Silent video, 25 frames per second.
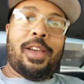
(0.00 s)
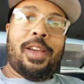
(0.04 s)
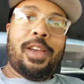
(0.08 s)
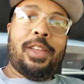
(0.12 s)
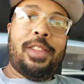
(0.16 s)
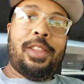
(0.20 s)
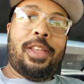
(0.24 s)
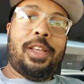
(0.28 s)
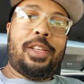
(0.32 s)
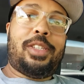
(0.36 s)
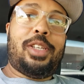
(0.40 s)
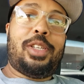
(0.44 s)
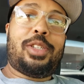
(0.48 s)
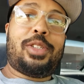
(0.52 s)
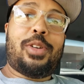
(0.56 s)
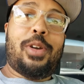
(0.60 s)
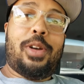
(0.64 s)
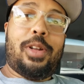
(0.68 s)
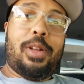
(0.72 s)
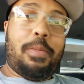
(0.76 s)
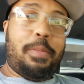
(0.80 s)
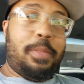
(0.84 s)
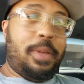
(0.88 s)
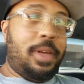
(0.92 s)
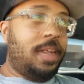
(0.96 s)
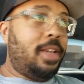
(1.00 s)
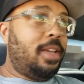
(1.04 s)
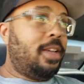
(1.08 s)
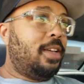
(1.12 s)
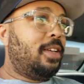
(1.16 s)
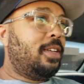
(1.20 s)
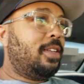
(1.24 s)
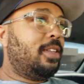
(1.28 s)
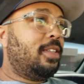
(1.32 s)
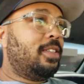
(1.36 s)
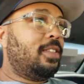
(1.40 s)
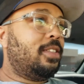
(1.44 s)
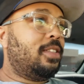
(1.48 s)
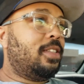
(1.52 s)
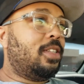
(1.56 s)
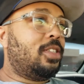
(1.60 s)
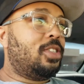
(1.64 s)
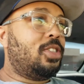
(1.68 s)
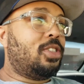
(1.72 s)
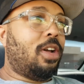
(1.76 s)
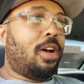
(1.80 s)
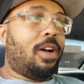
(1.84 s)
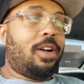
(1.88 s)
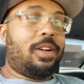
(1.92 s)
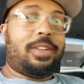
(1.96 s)
this is going to be the
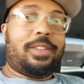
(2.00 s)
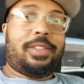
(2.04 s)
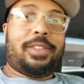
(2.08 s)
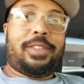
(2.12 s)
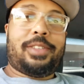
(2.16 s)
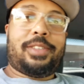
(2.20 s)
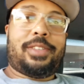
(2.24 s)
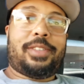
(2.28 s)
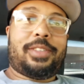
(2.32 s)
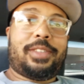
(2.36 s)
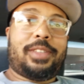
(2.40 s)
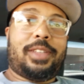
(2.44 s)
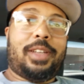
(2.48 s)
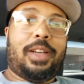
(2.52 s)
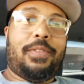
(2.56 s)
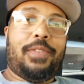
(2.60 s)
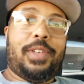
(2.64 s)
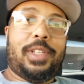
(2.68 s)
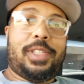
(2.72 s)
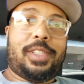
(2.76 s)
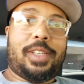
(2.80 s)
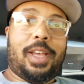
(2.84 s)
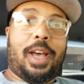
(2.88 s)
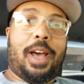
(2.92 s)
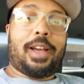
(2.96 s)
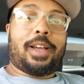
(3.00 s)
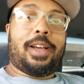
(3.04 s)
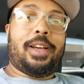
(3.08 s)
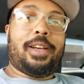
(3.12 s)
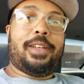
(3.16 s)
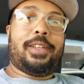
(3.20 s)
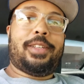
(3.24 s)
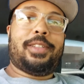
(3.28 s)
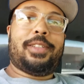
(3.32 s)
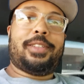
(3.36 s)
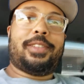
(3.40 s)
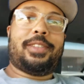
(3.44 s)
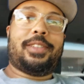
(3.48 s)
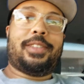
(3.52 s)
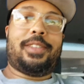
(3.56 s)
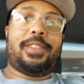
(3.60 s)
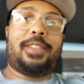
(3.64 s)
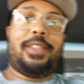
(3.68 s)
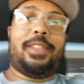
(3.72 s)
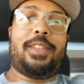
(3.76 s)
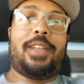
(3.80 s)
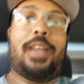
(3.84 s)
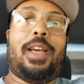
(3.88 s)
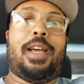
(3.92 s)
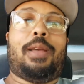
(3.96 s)
start of a saga.
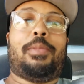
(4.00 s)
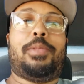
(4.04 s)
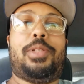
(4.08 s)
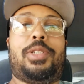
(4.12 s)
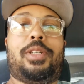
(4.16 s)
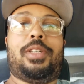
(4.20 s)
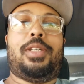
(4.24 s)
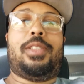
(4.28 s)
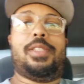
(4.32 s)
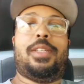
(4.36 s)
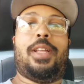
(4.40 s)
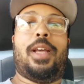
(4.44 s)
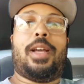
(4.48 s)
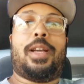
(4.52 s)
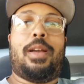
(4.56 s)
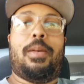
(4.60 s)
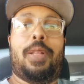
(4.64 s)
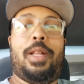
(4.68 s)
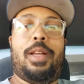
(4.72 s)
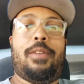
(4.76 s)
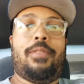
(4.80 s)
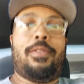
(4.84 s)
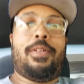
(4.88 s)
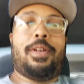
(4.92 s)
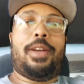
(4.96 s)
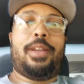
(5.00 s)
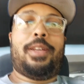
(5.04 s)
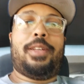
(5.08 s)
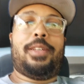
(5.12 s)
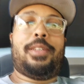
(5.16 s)
I'm sure it's not coming out right.